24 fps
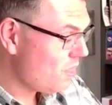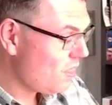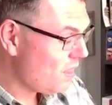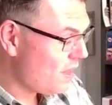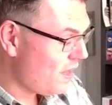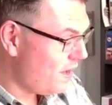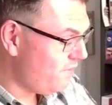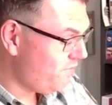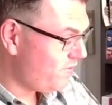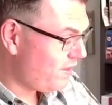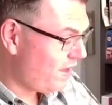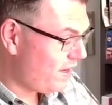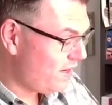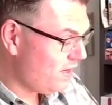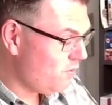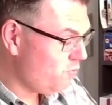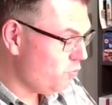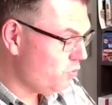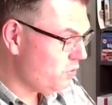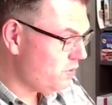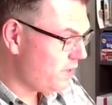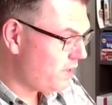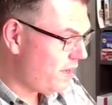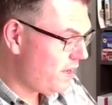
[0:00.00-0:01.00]
And then it
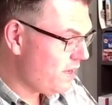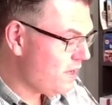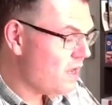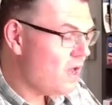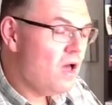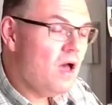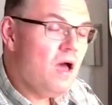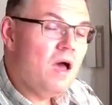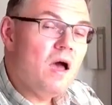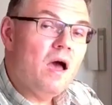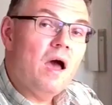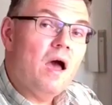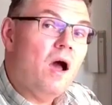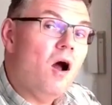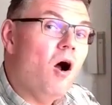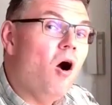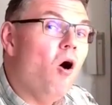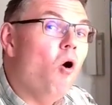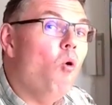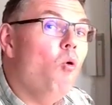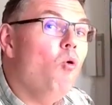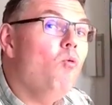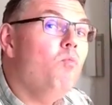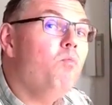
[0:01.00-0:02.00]
would take a
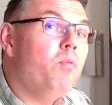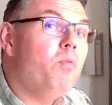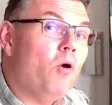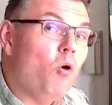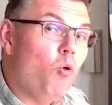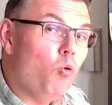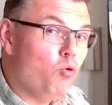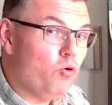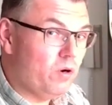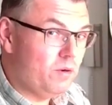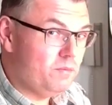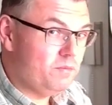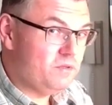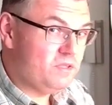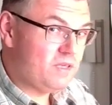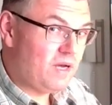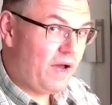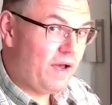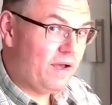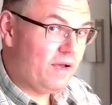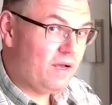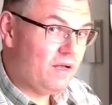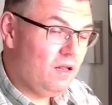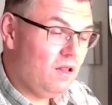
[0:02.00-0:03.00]
whole program
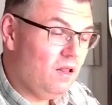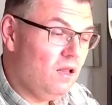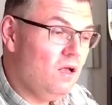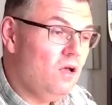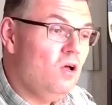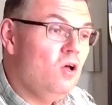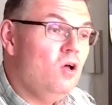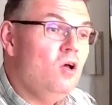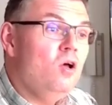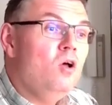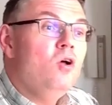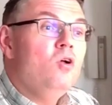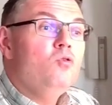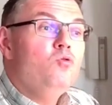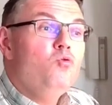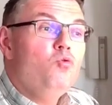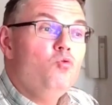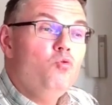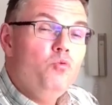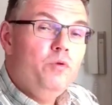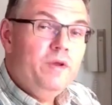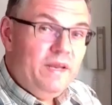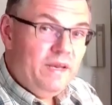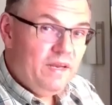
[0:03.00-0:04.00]
cycle to
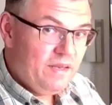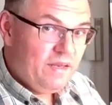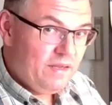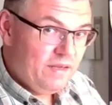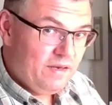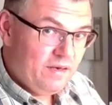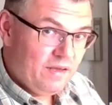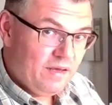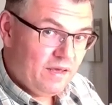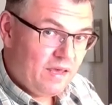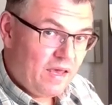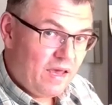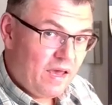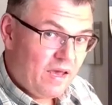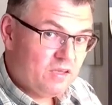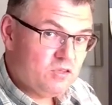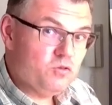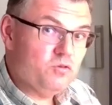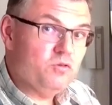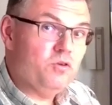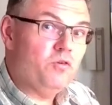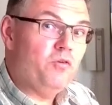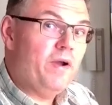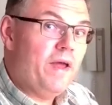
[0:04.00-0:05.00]
read it in again.
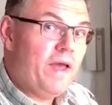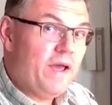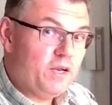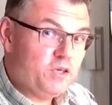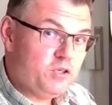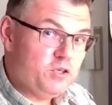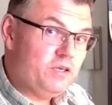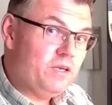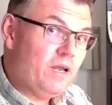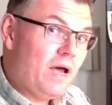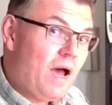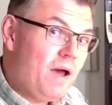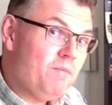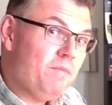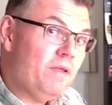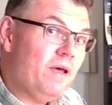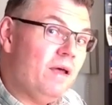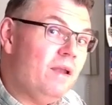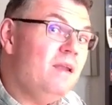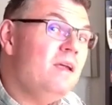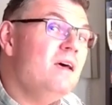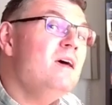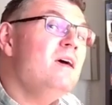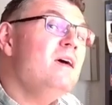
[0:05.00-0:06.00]
So the reaction time
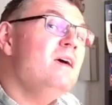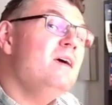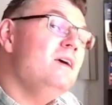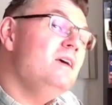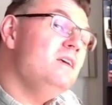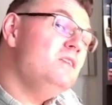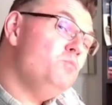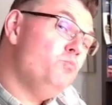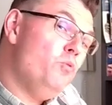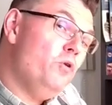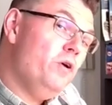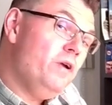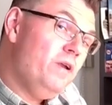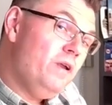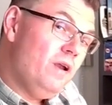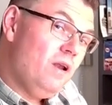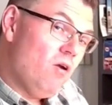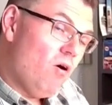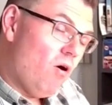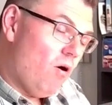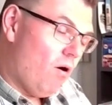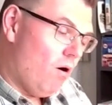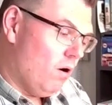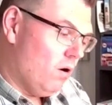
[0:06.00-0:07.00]
then is pretty
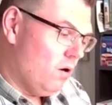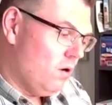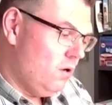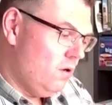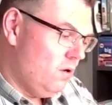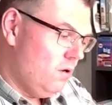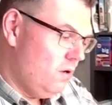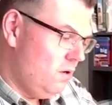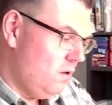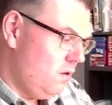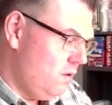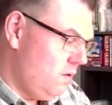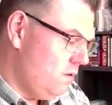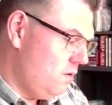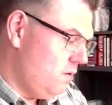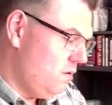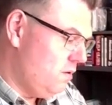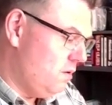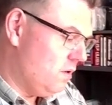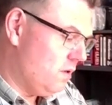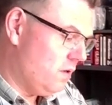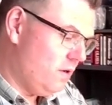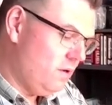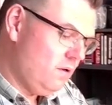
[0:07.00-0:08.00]
long.
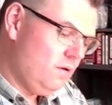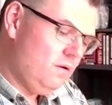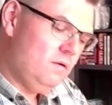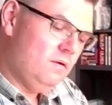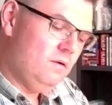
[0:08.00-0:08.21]
Right?